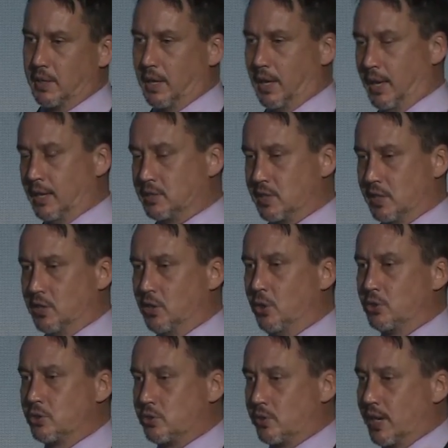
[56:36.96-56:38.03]
as the
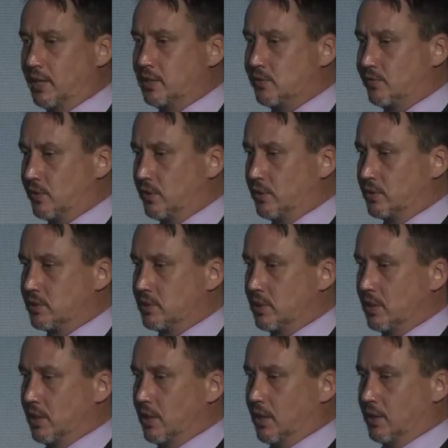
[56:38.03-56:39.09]
note transfers,